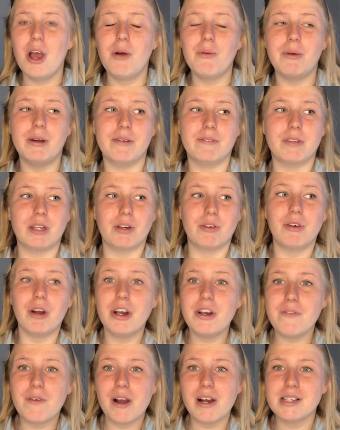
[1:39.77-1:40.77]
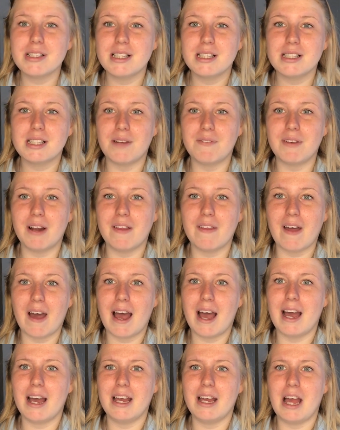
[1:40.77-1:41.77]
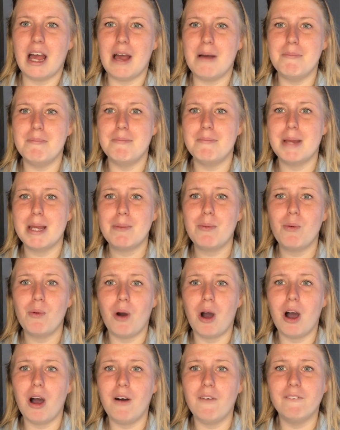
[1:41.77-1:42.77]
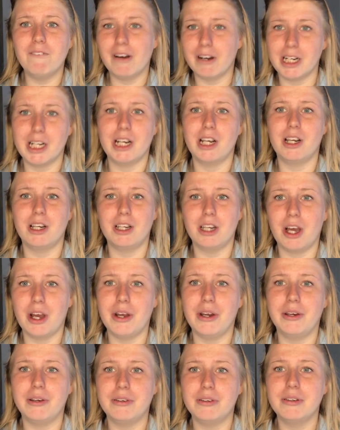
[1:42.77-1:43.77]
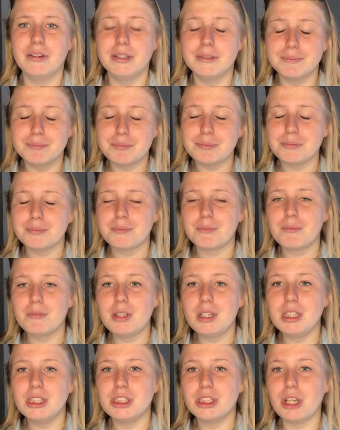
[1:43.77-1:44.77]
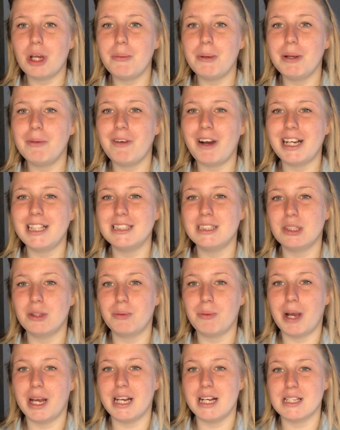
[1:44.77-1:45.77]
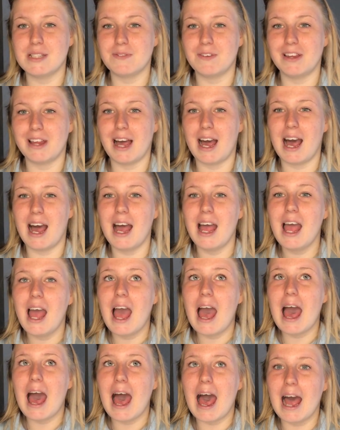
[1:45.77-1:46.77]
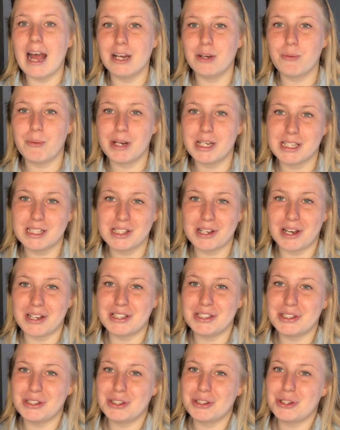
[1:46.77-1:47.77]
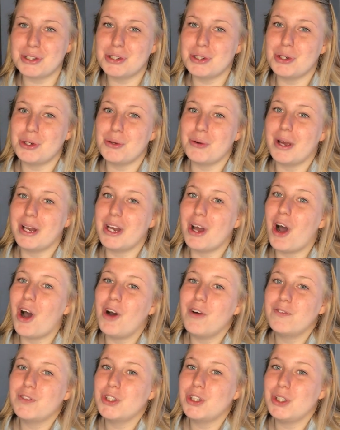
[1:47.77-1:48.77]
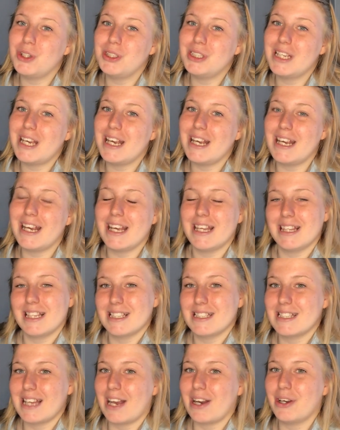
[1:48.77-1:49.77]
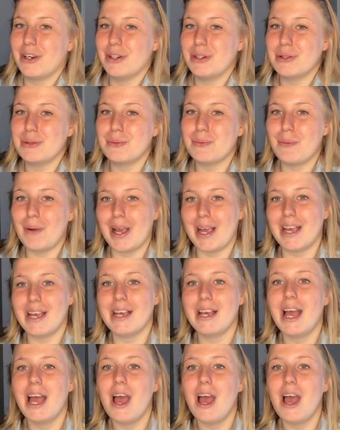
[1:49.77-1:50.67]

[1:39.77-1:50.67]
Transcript: with the coronavirus and stuff like that, people are very alone. So we raised an awareness for that, and we decided to do an afternoon tea in the second week